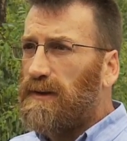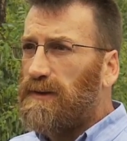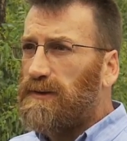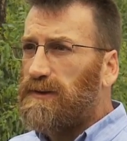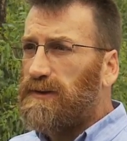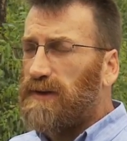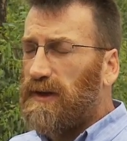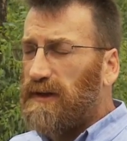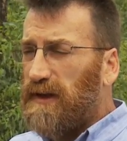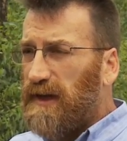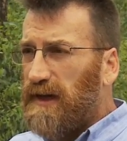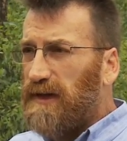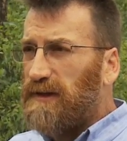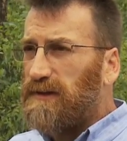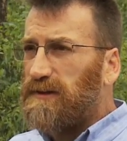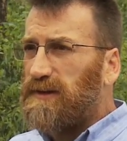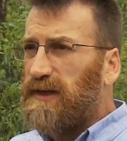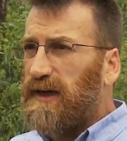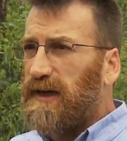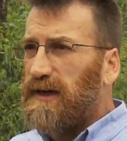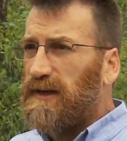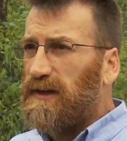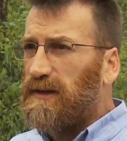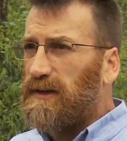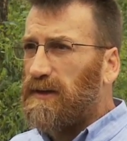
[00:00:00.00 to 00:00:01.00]
So that'll
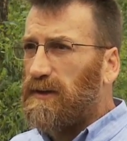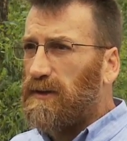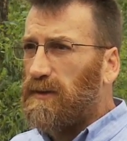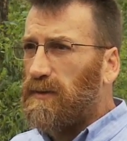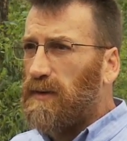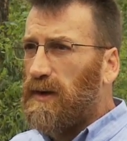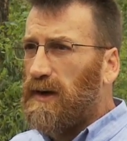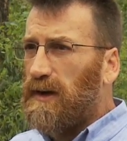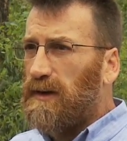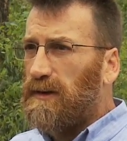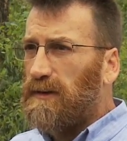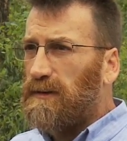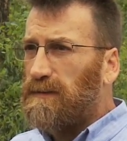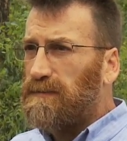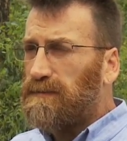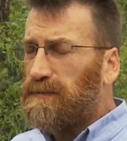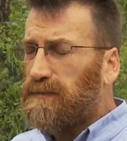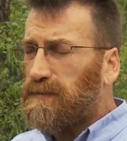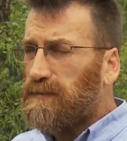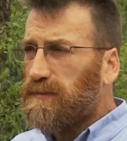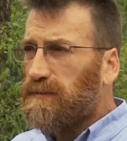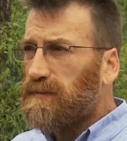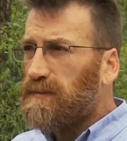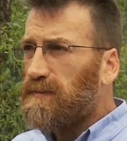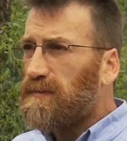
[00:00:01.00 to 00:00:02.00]
take a little while.
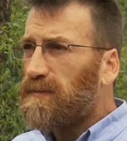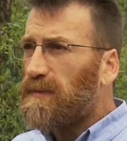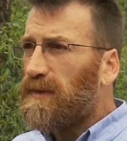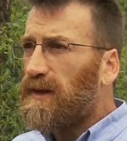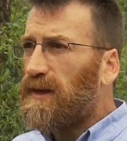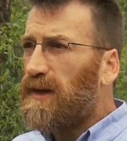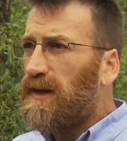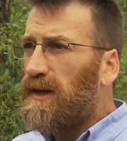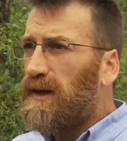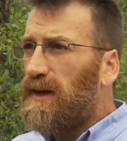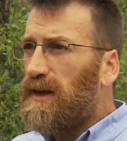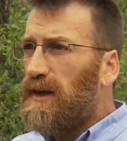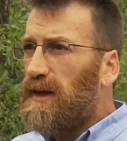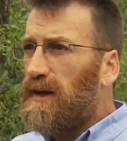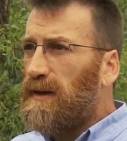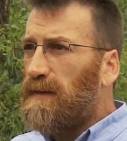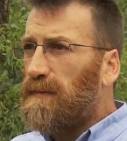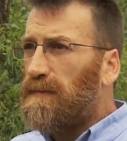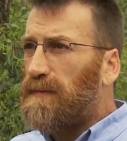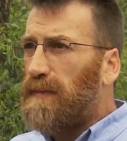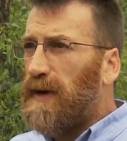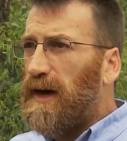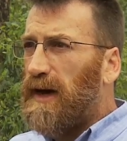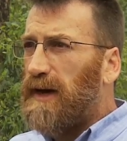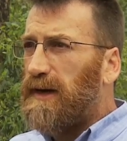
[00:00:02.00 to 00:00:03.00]

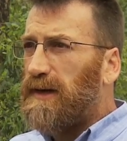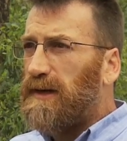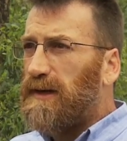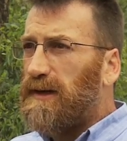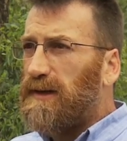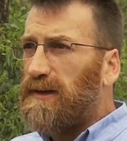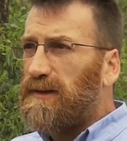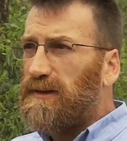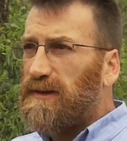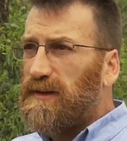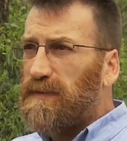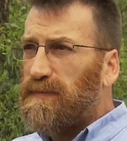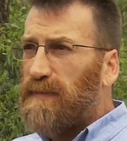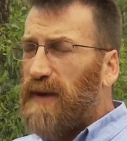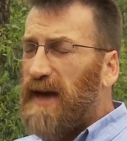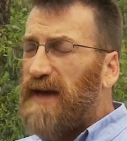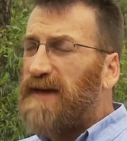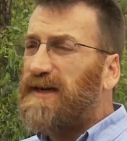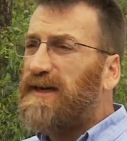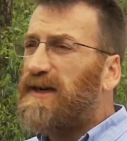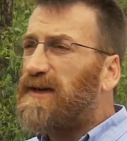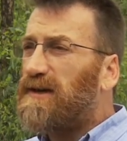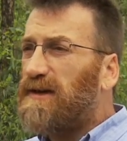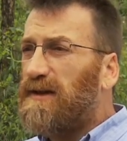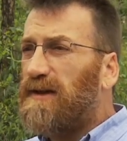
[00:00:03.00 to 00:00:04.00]
But
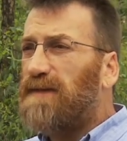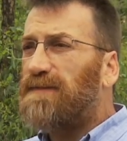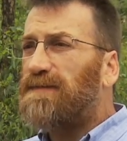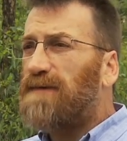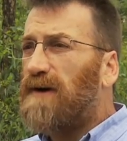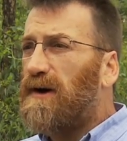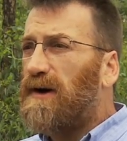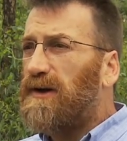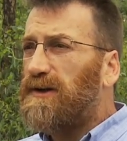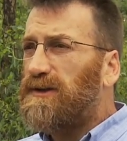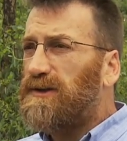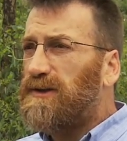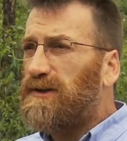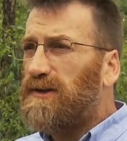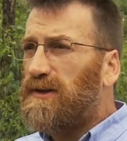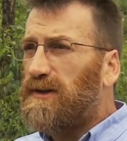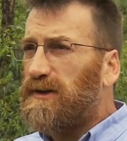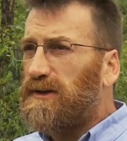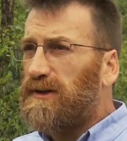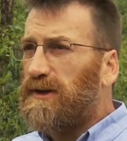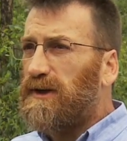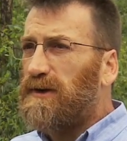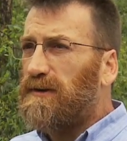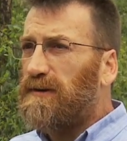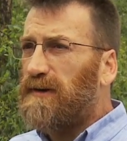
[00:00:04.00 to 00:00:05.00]
depending on the forest
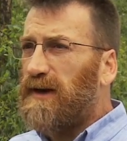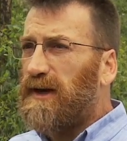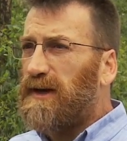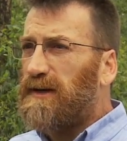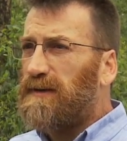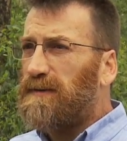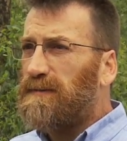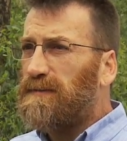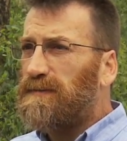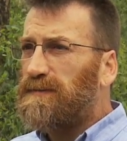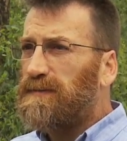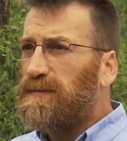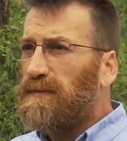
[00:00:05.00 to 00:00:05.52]
that you're in,